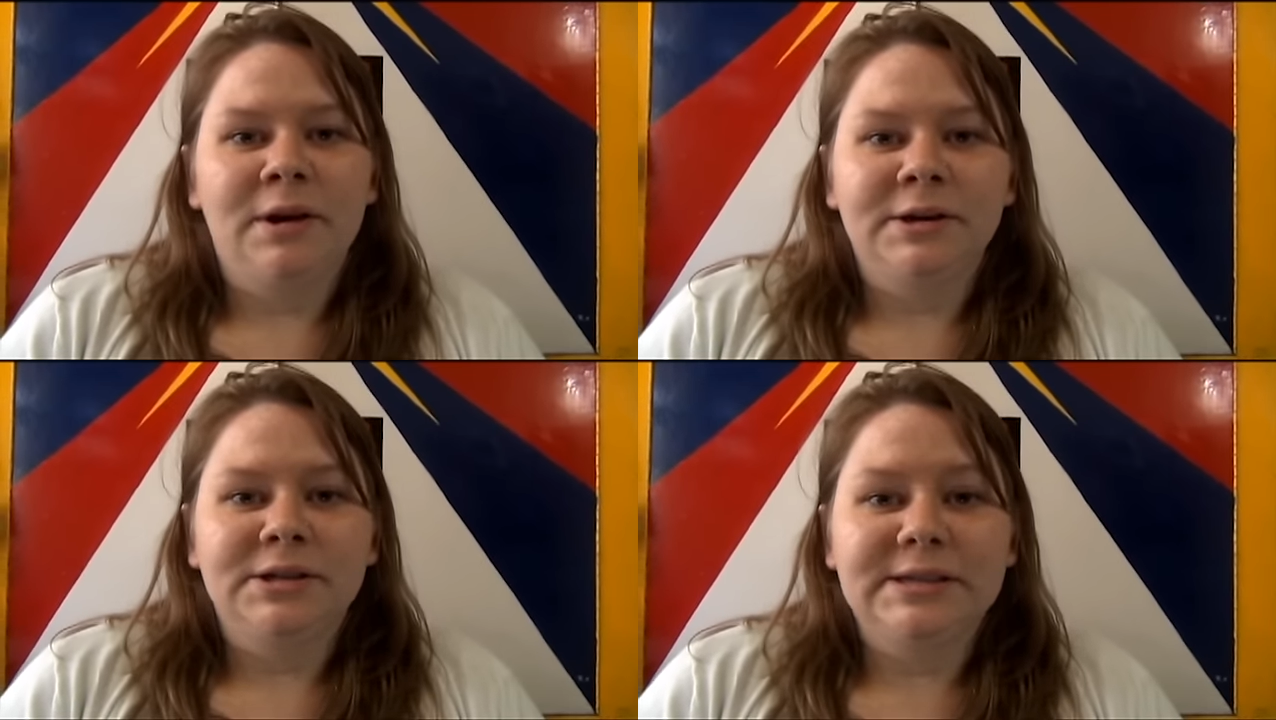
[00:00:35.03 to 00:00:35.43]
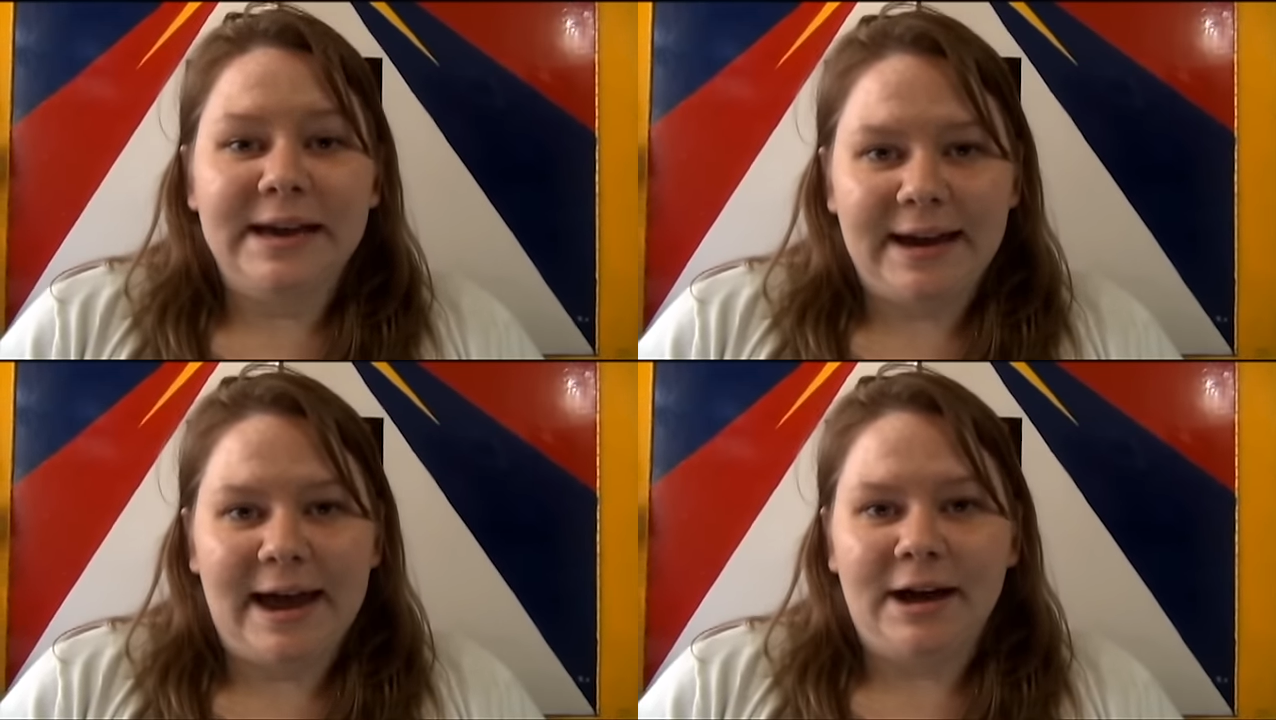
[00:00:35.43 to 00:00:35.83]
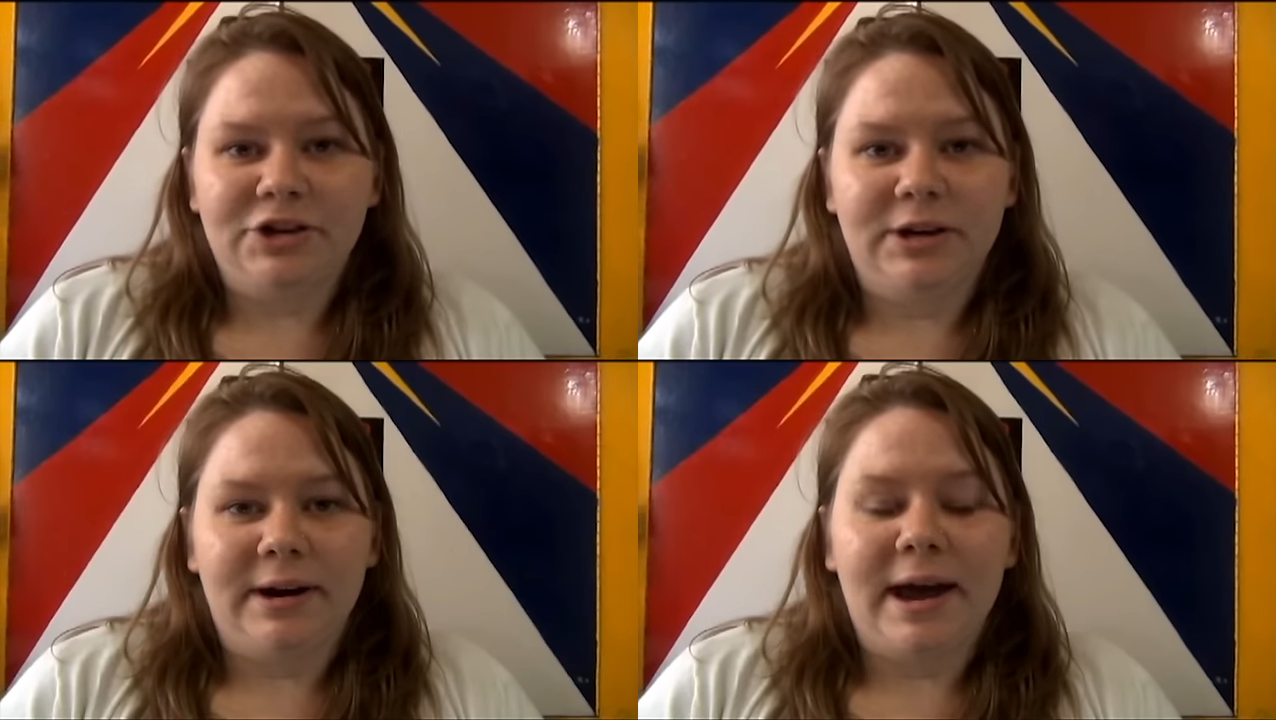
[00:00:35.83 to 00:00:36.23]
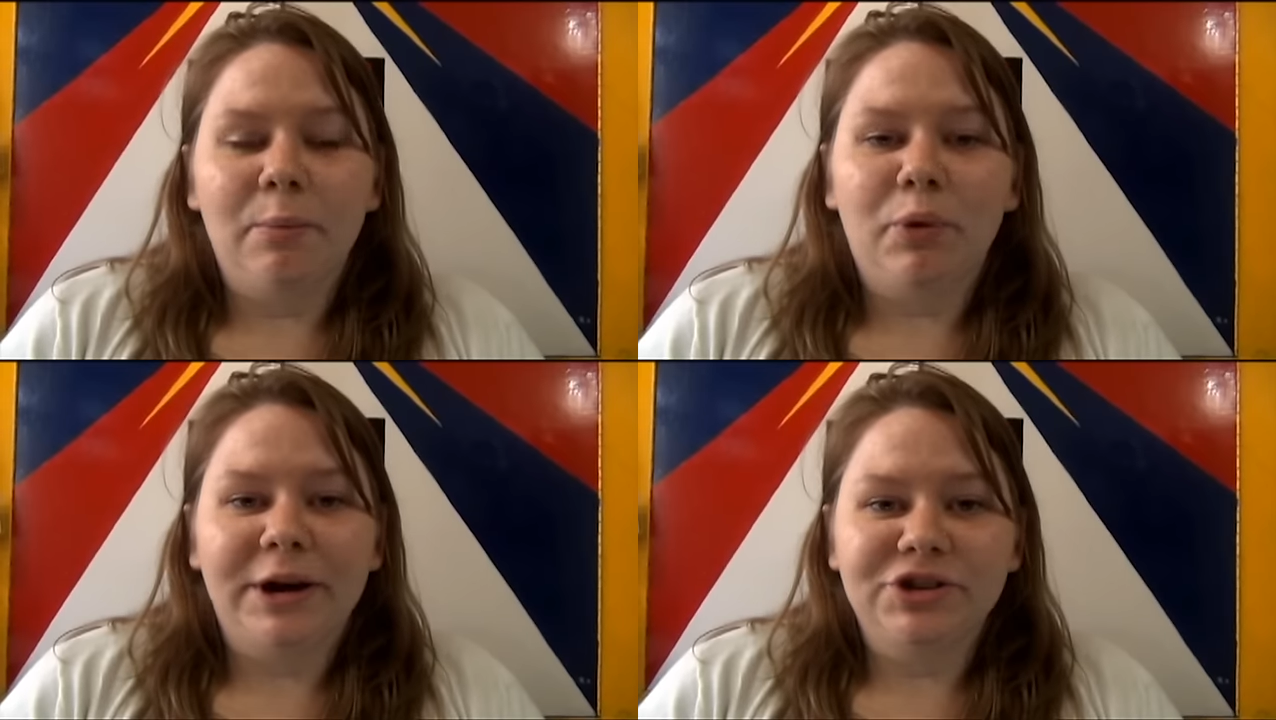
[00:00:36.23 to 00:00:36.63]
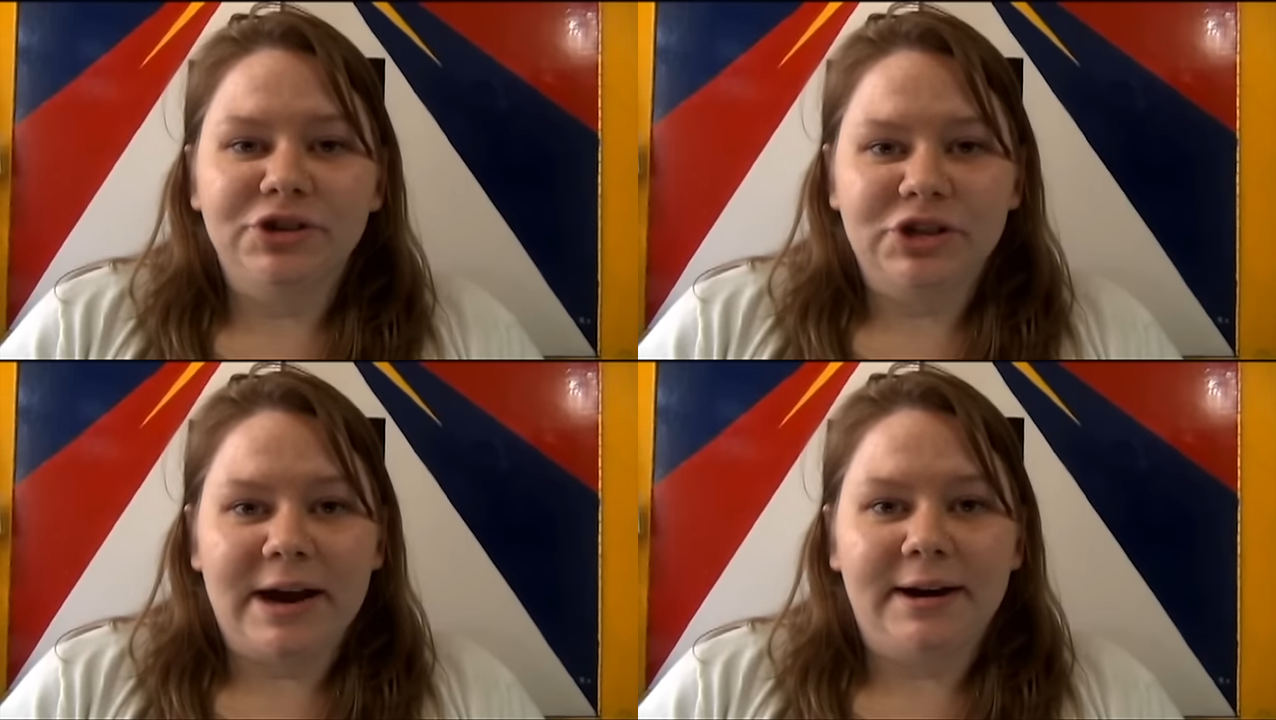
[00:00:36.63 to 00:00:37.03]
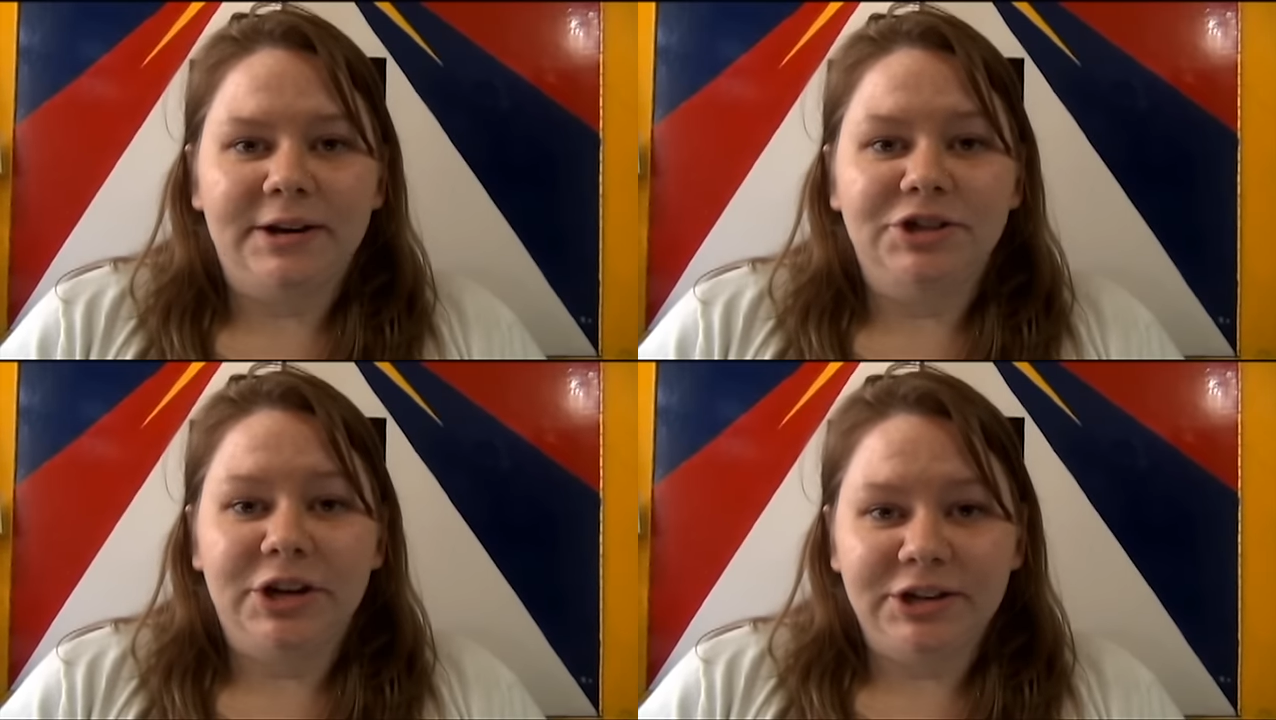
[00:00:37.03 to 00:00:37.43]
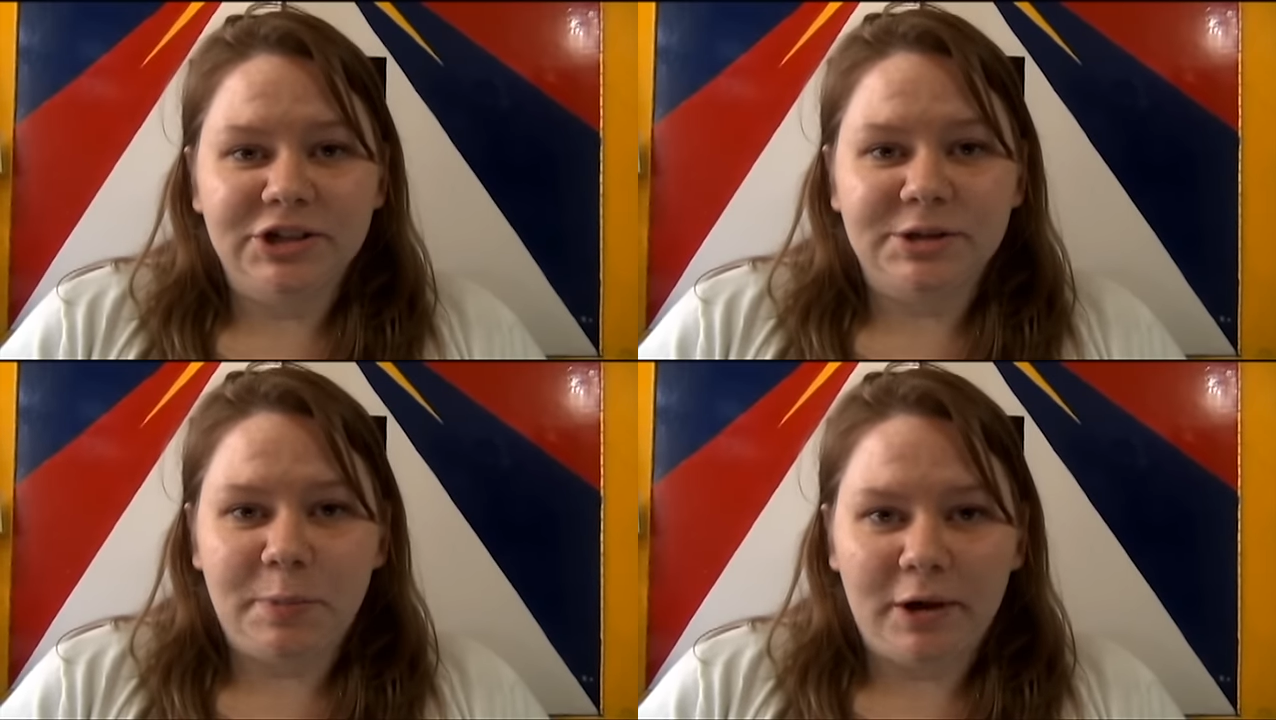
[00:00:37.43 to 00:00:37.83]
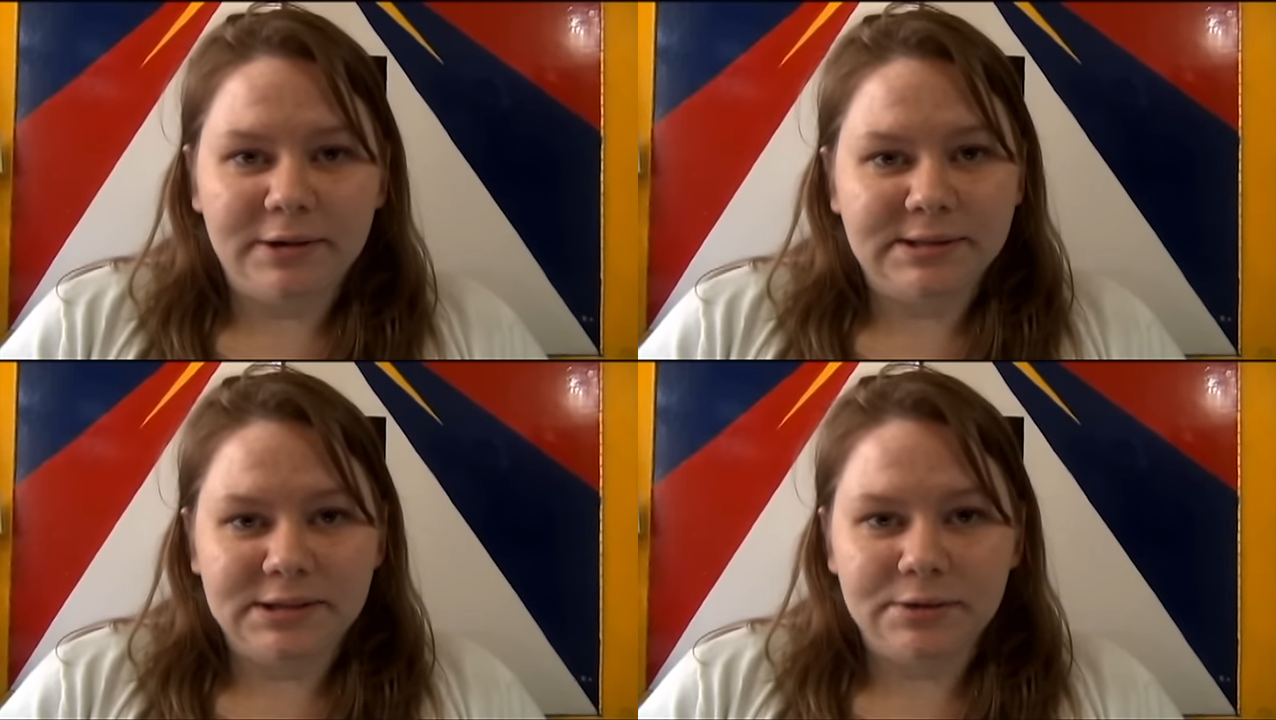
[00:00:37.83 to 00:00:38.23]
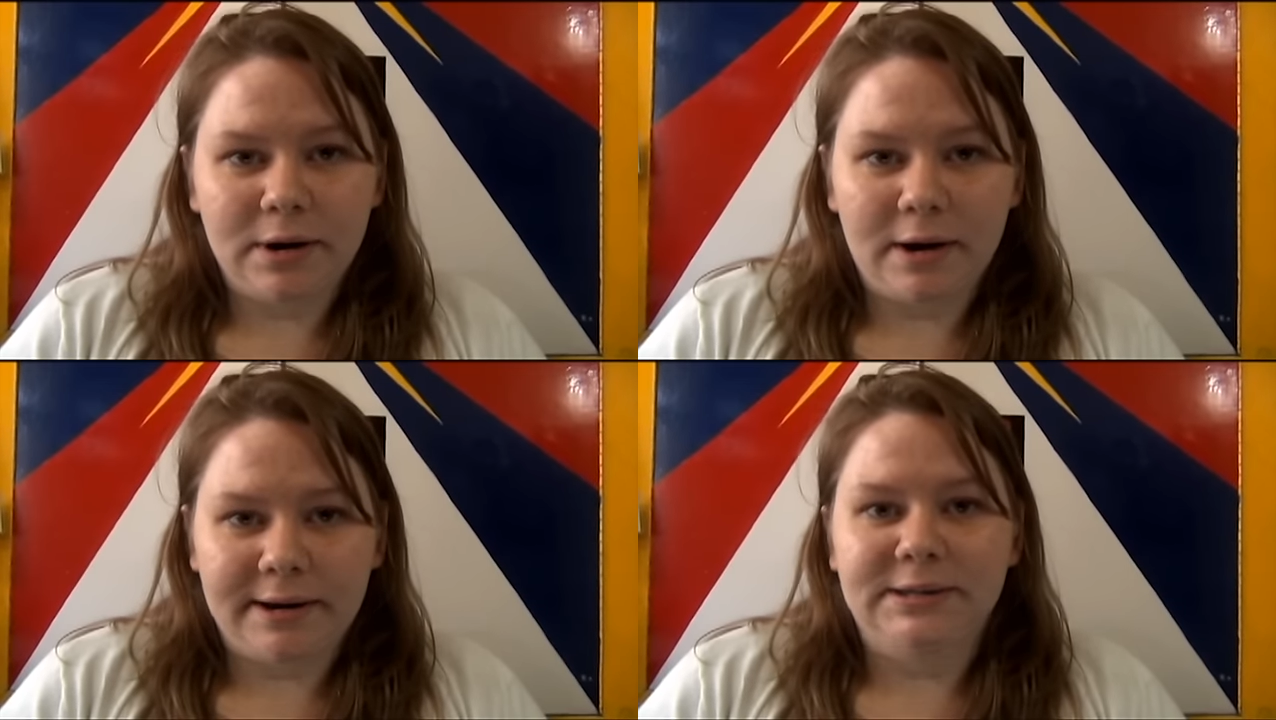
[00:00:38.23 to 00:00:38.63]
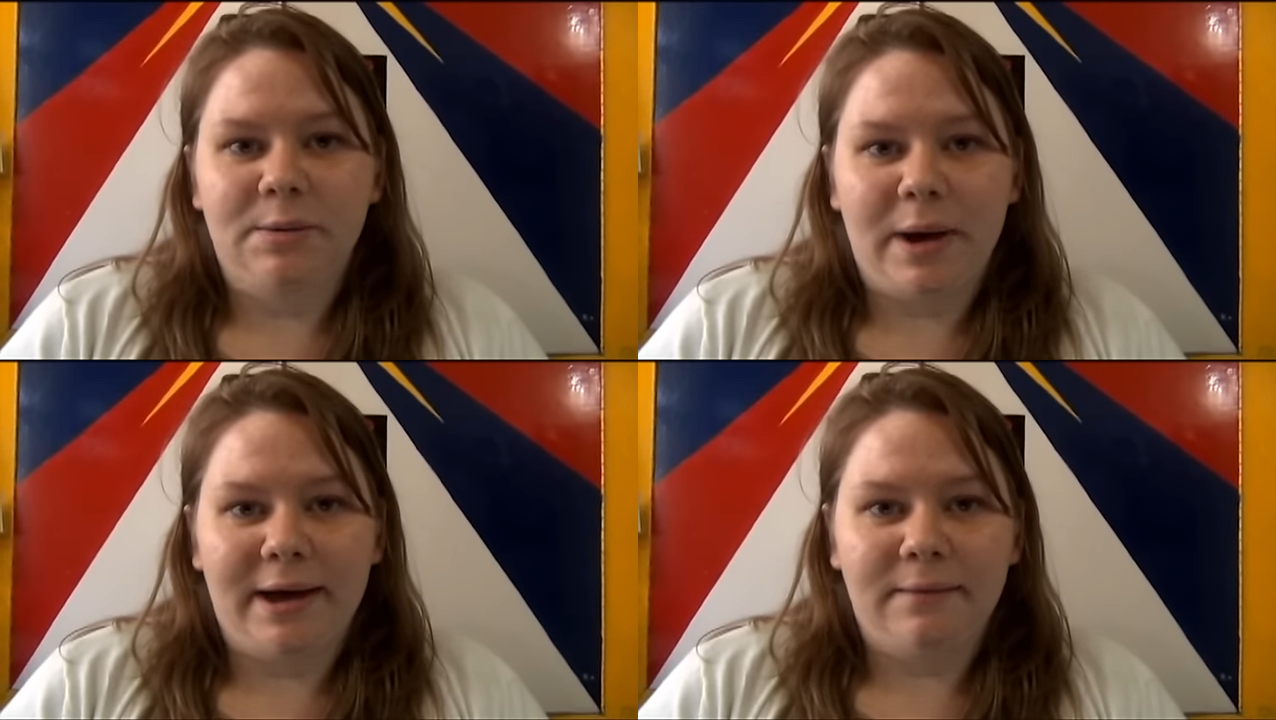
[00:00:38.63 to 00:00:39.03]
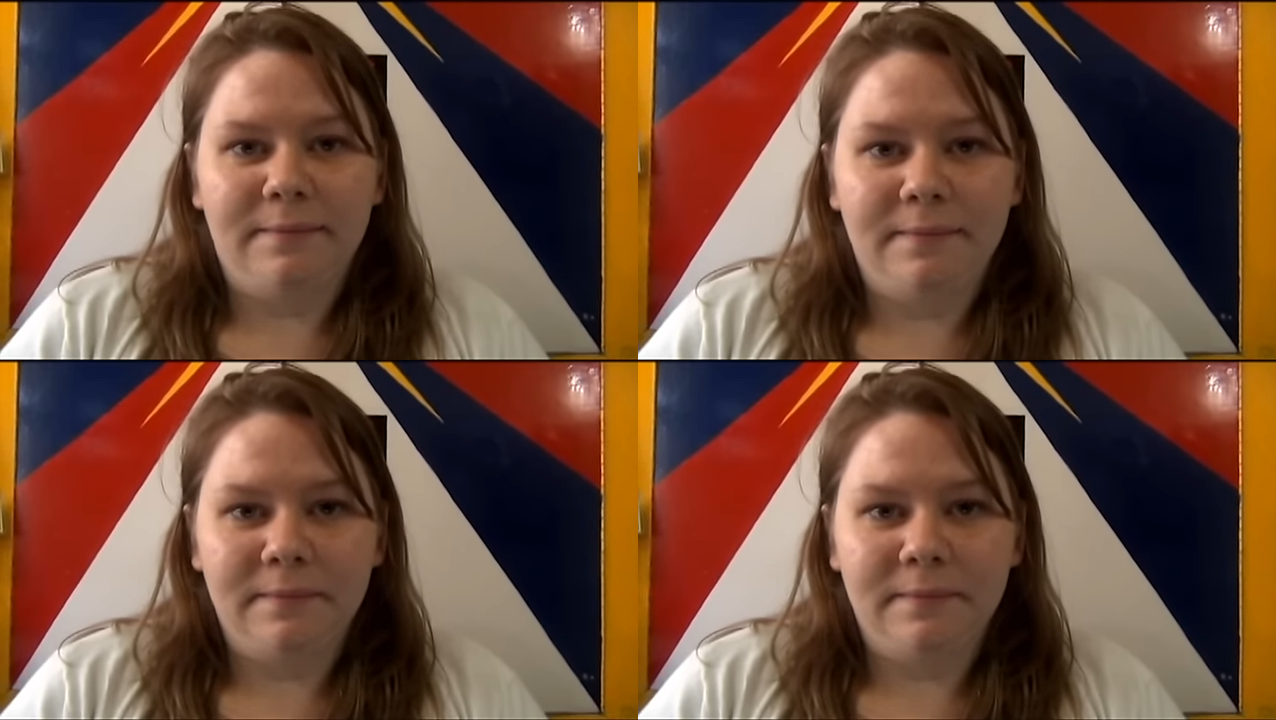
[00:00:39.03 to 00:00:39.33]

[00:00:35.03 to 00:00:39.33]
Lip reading: to take action and pressure China to change its policies regarding Tibet.